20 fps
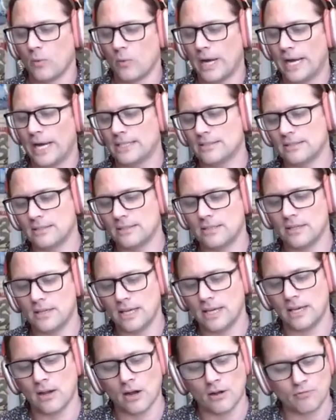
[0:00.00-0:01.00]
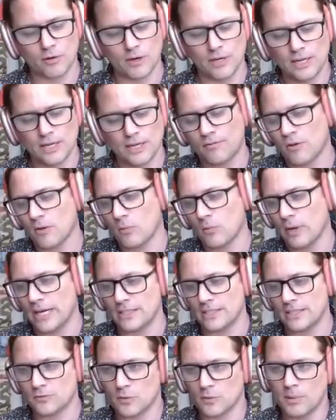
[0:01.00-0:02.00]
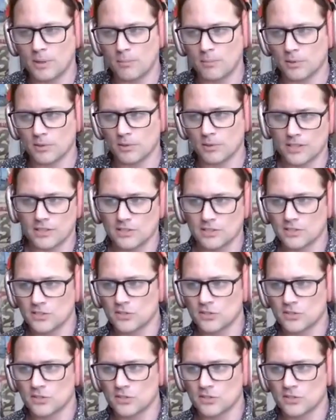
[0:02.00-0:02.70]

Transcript: ways and, and offering different ways for people to